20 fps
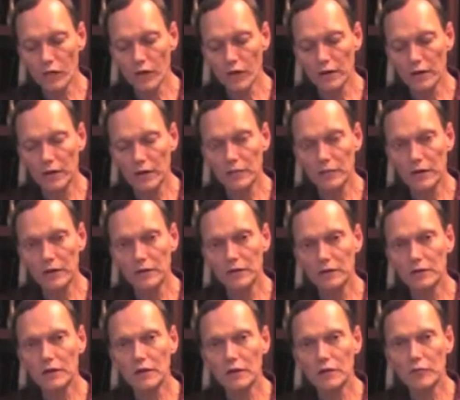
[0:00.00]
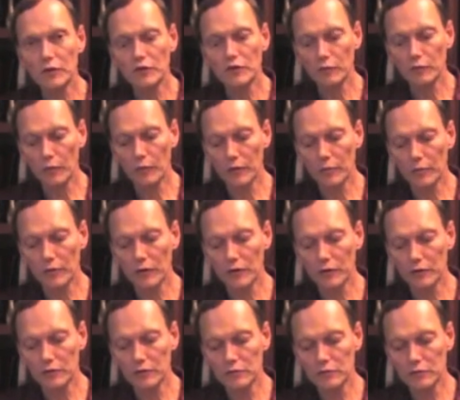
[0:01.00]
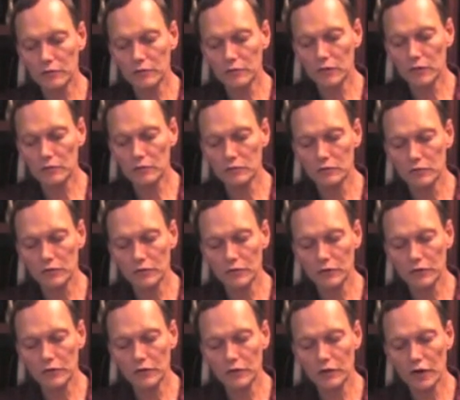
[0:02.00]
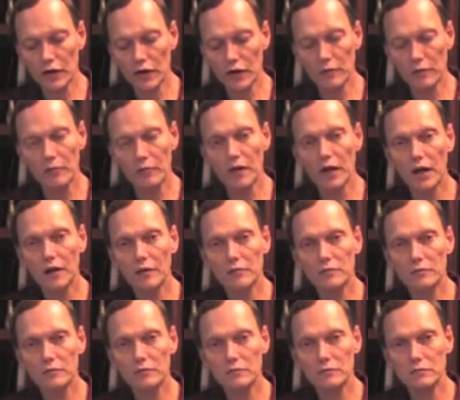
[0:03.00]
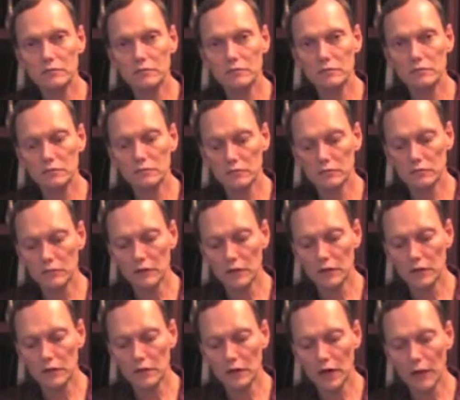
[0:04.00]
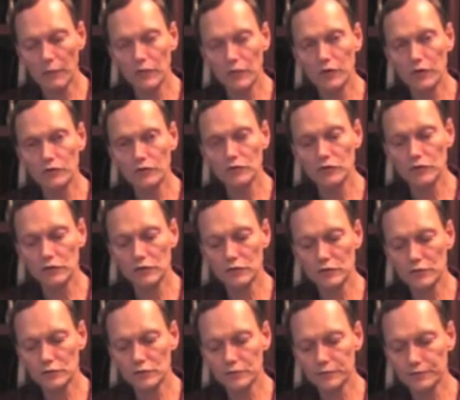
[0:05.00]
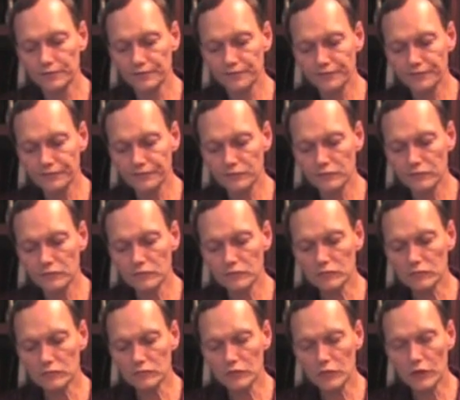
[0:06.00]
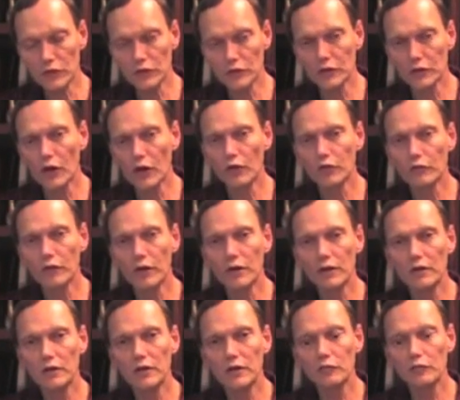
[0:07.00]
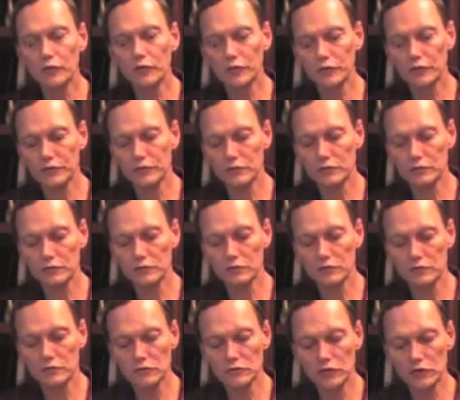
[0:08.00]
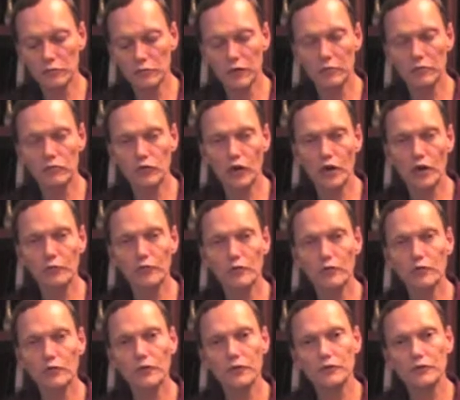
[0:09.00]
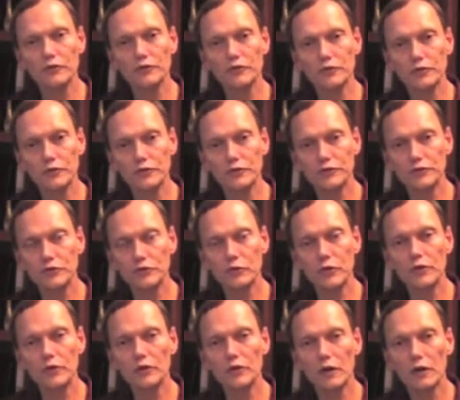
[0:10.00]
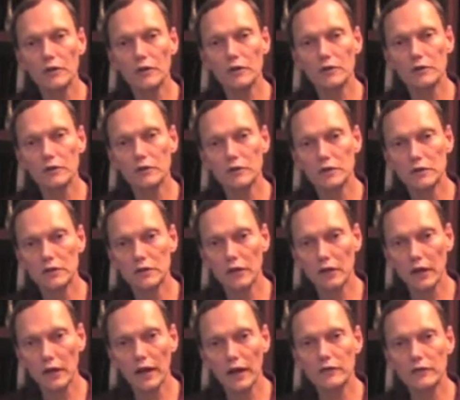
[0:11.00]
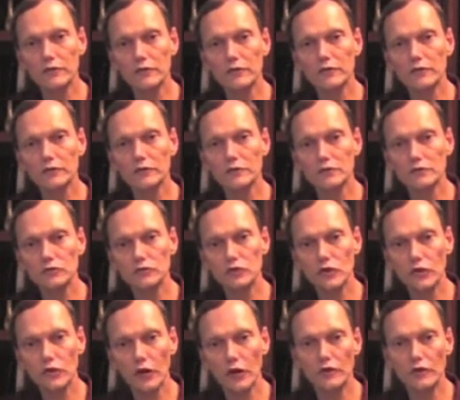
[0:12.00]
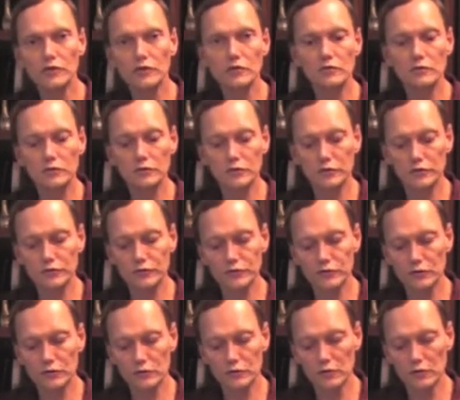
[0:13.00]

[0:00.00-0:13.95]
I didn't tell you much about my mother, but during this time my mom came to know Jesus. She'd always been a nice person. She had been brought up in Lutheran church. She went to all the classes, and she thought she was a Christian.